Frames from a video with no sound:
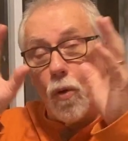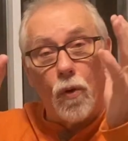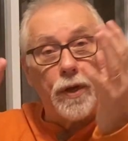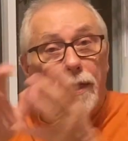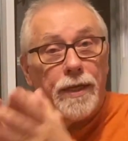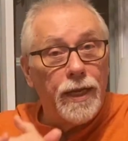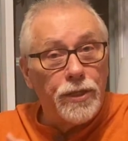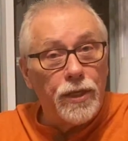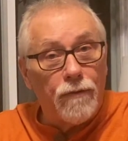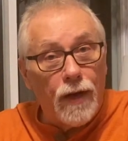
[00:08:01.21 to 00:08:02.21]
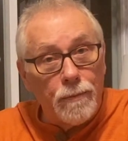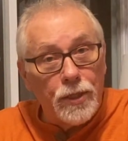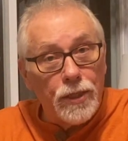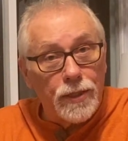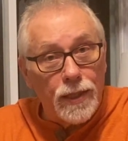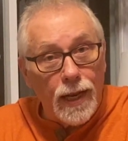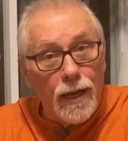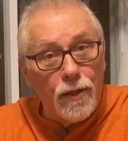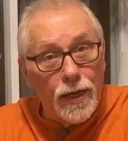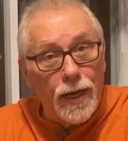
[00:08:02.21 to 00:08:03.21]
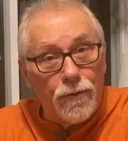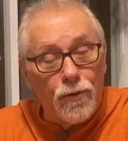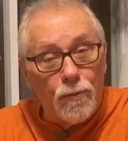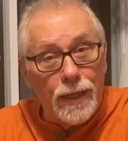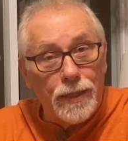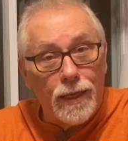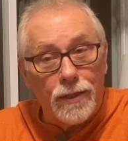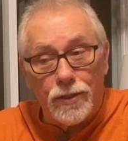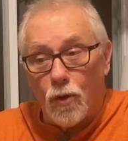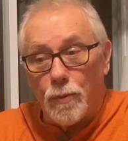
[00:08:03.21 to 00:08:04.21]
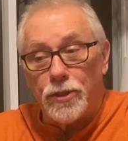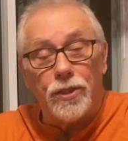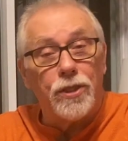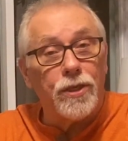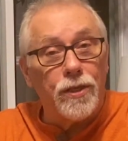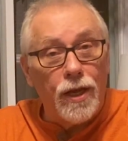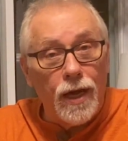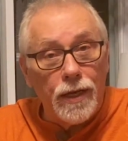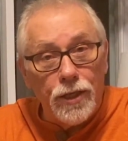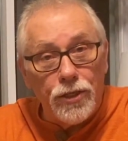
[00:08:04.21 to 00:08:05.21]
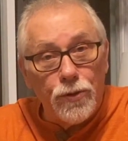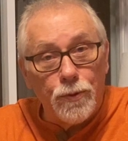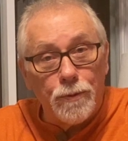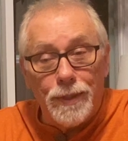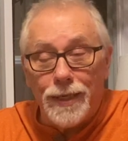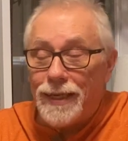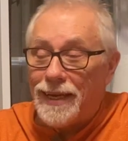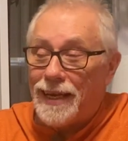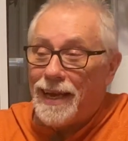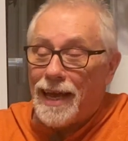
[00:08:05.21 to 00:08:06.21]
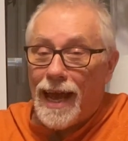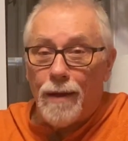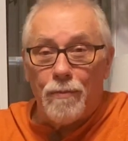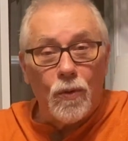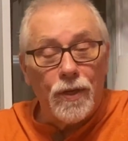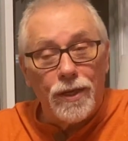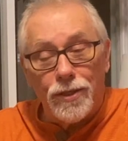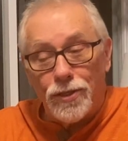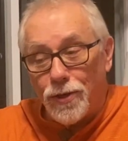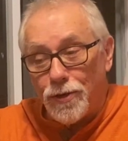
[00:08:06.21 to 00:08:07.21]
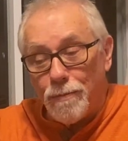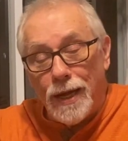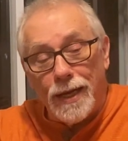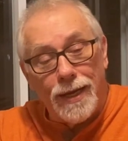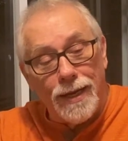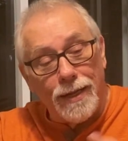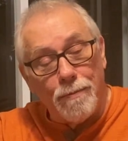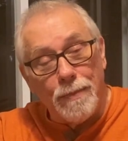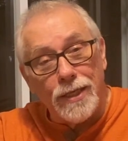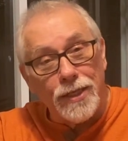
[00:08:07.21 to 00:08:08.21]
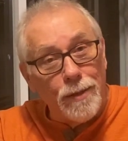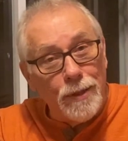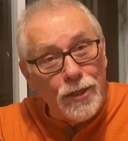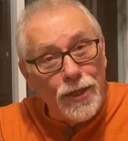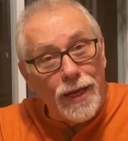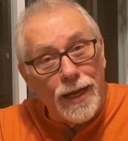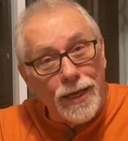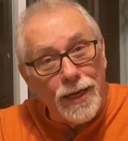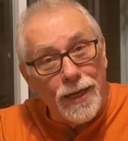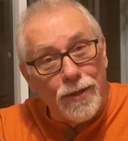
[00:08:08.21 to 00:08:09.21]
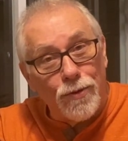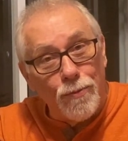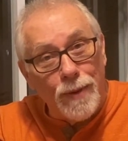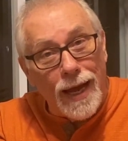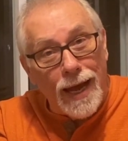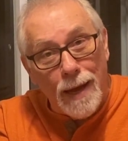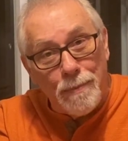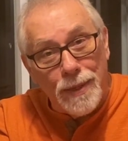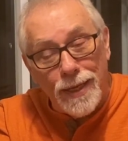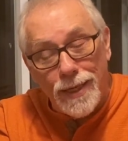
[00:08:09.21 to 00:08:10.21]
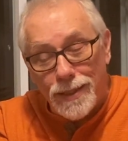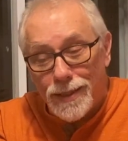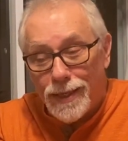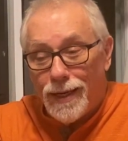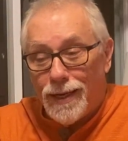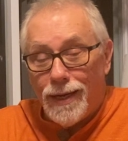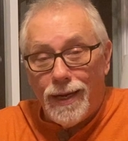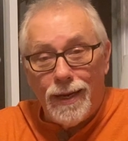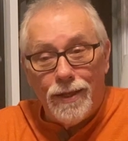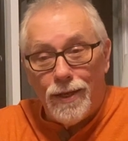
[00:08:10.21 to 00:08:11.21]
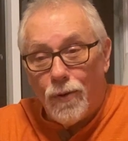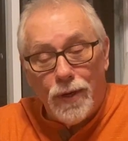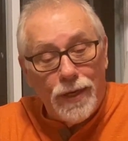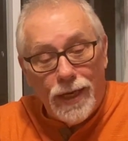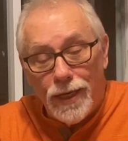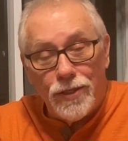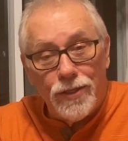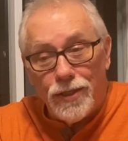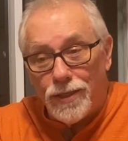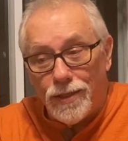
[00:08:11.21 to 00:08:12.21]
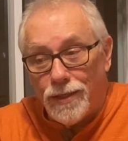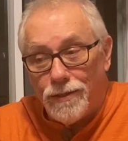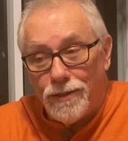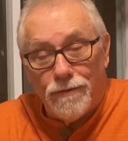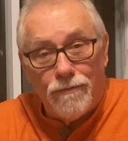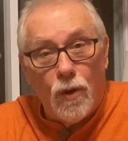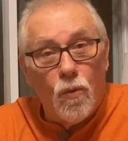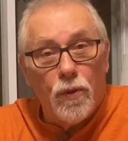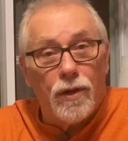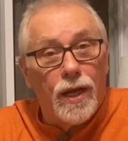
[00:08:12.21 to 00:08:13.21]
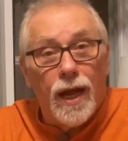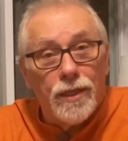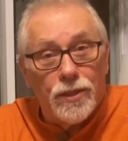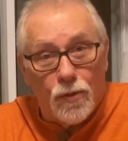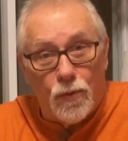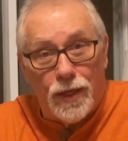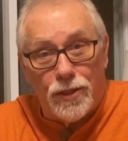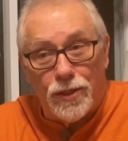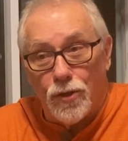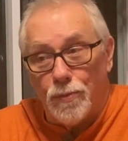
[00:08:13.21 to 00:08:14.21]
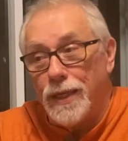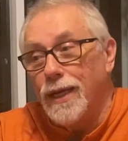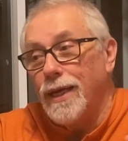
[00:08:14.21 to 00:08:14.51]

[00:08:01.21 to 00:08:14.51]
orientation of objects that I look at through my telescope. It's just a non-issue with me. I'm only concerned about getting the best image that I can get through my eyepiece, and the orientation just is of no real consequence to me.